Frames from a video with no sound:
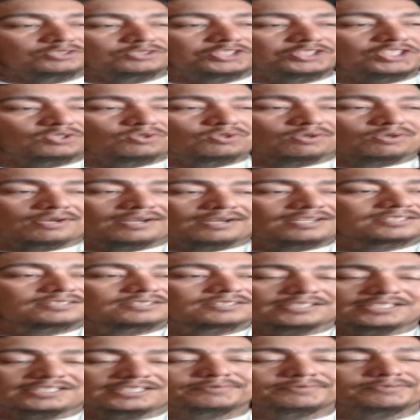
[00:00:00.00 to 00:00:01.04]
Chito Ramos,
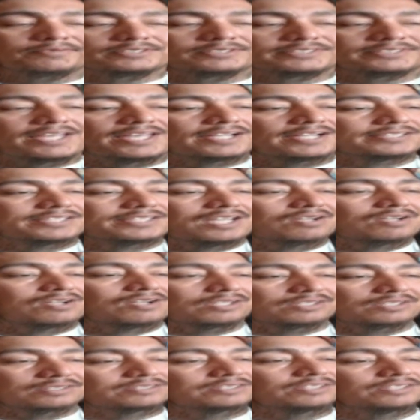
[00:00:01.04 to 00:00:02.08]
because he's from
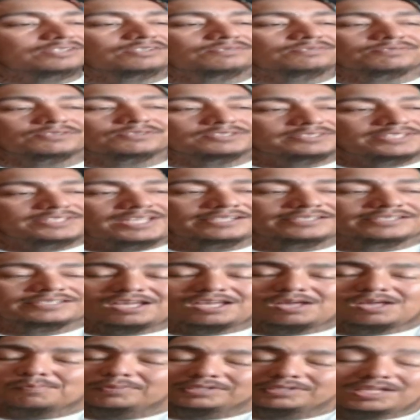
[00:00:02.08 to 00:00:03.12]
Sactown, Southern from
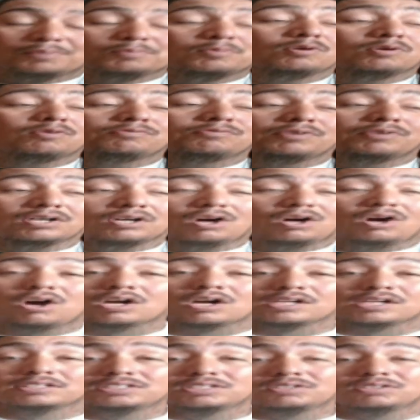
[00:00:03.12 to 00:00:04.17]
Sactown, but that motherfucker
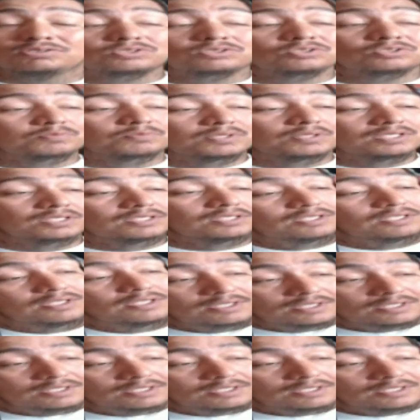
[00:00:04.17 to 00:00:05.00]
hard as hell, too, man.